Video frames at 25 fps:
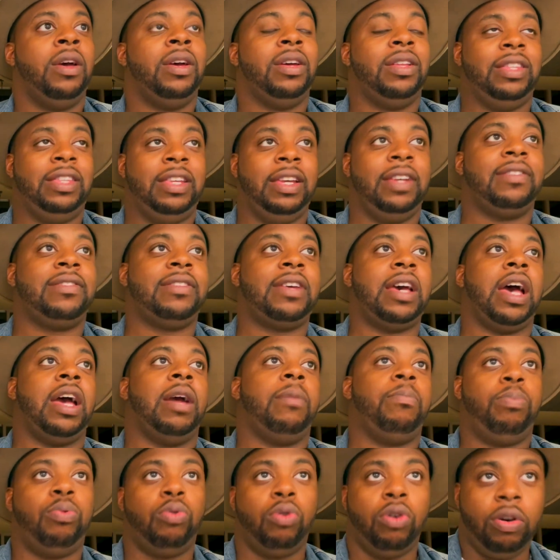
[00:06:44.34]
This guy
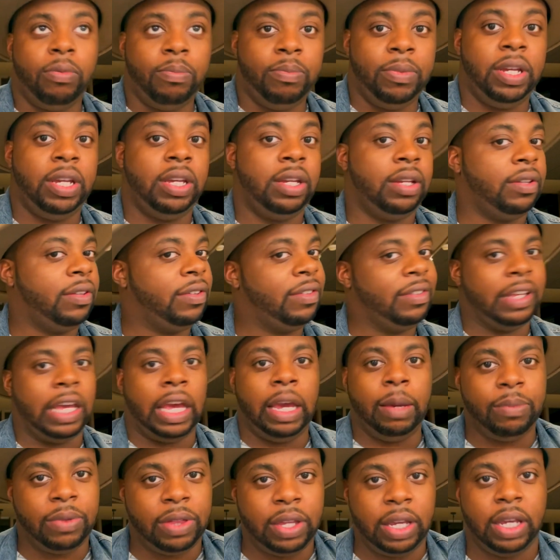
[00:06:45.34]
brought me
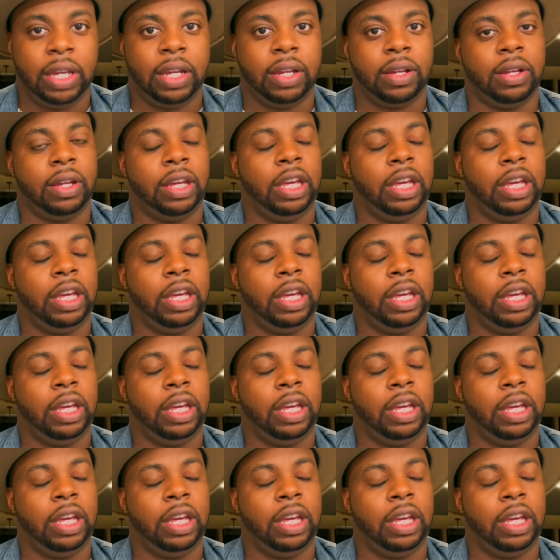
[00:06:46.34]
same thing.